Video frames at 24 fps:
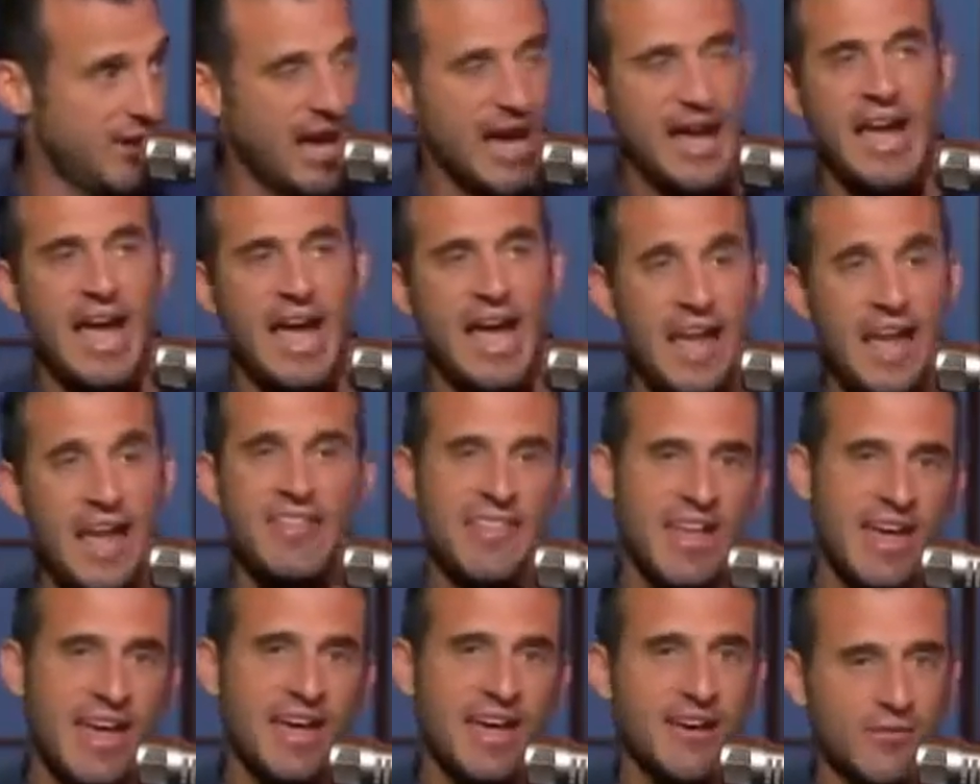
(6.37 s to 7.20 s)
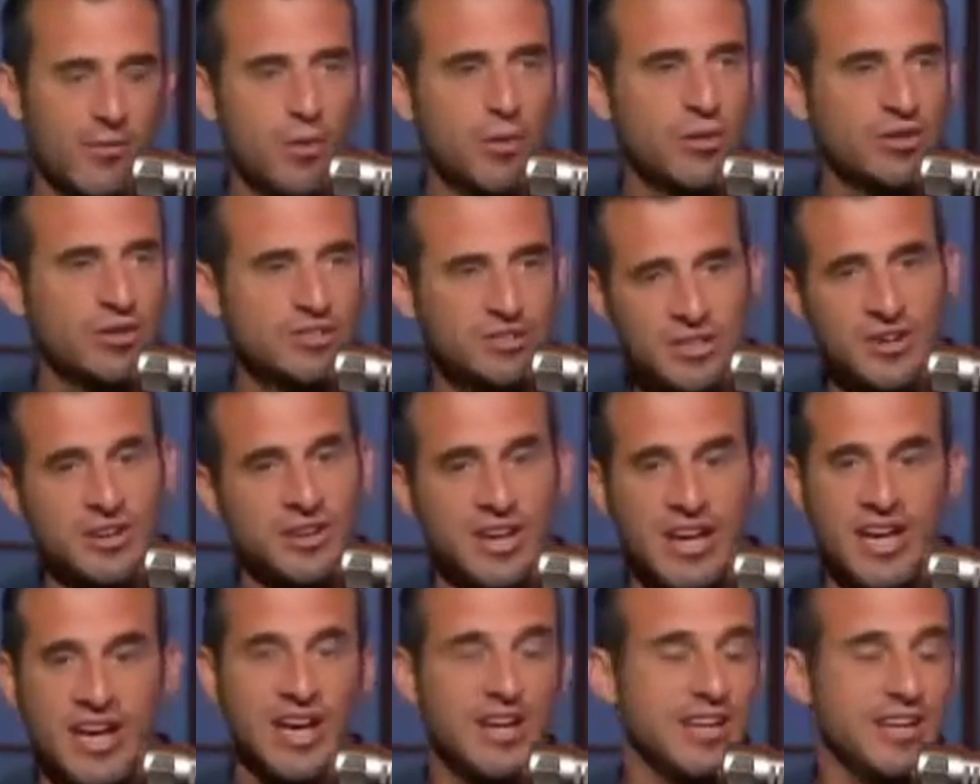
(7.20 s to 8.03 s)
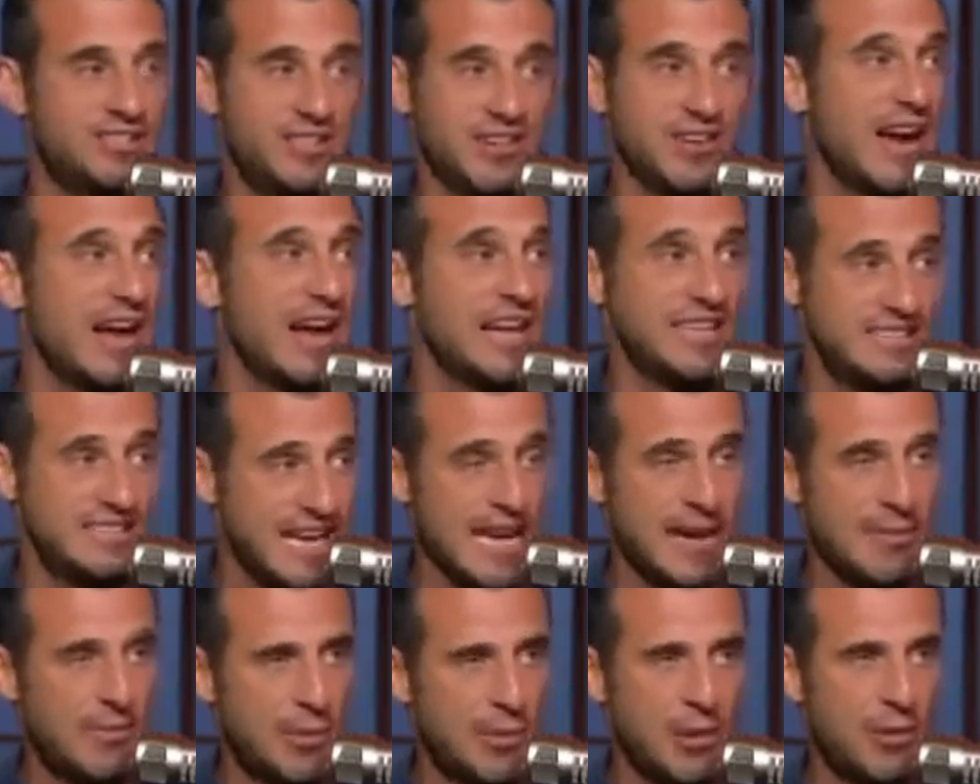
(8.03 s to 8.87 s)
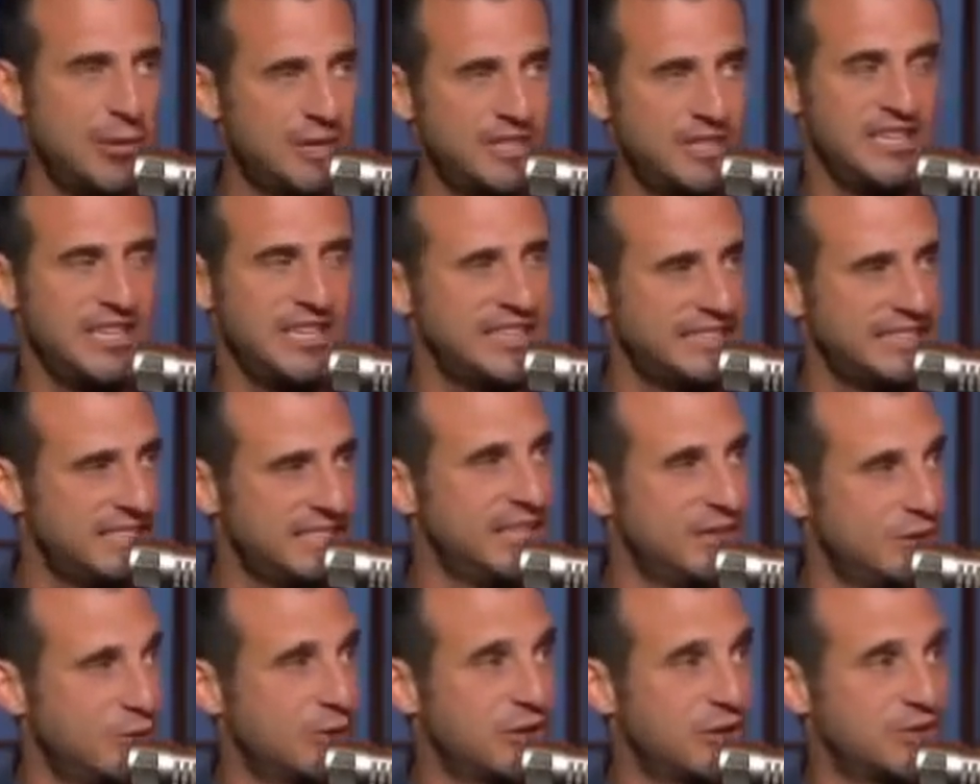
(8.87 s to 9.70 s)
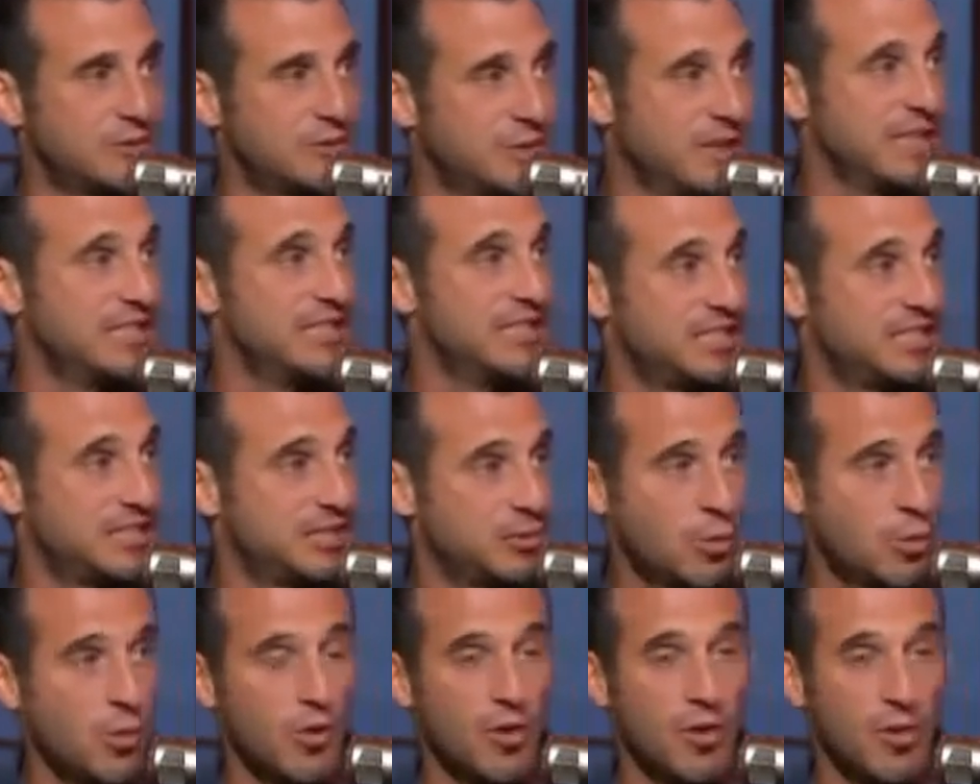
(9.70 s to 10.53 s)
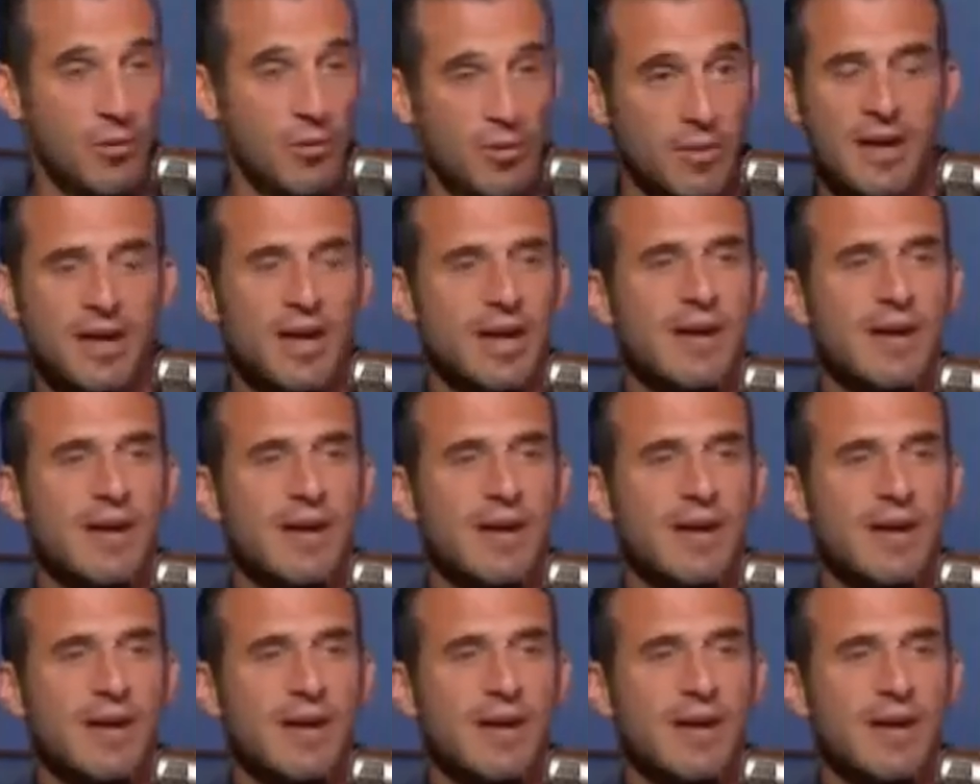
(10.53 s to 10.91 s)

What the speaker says: Okay. And then, of course, look, you still got Tampa, which isn't indoors, but at least it's warm.